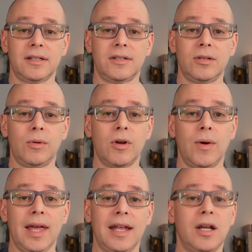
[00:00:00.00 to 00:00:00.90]
So we'll go
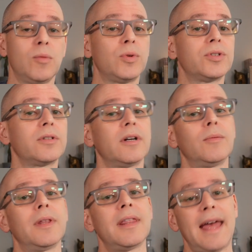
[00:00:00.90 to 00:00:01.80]
ahead and we'll start
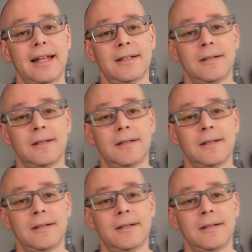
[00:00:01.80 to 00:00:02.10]
with that.